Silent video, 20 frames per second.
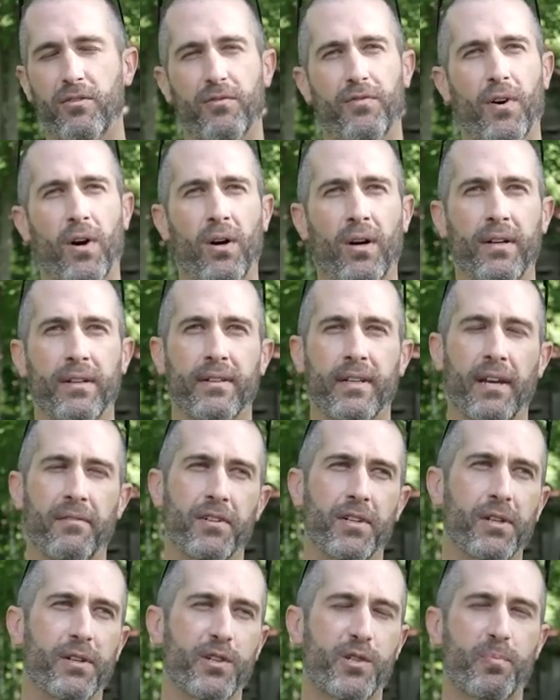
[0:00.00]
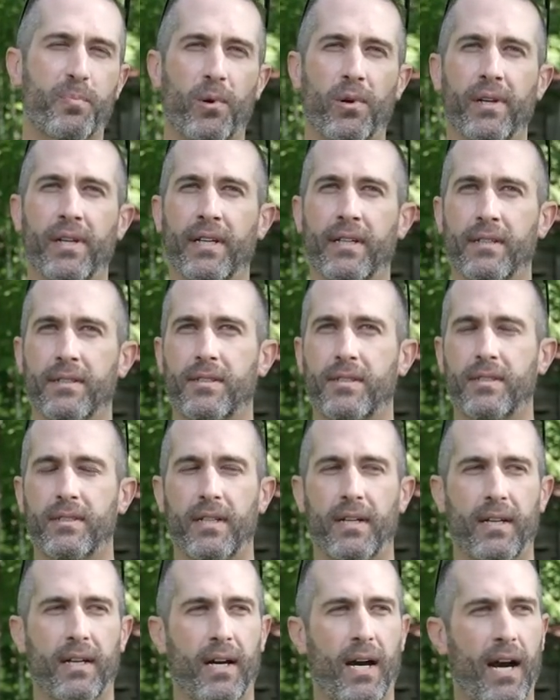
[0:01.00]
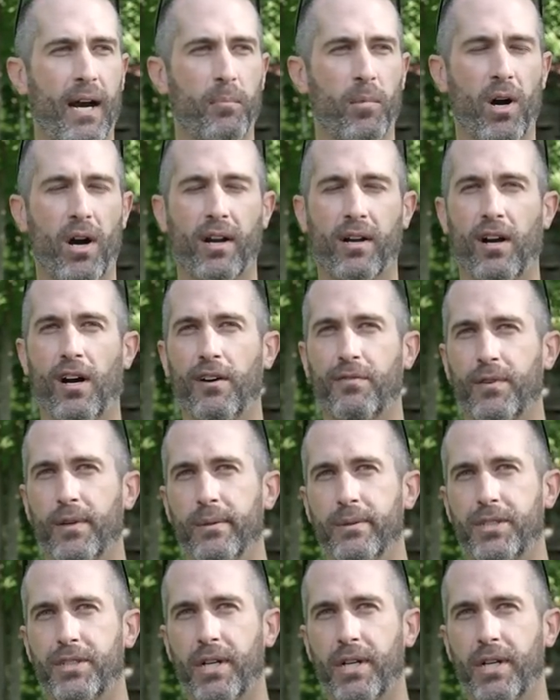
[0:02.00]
Avant heavy duty springs, uh, I-block off-road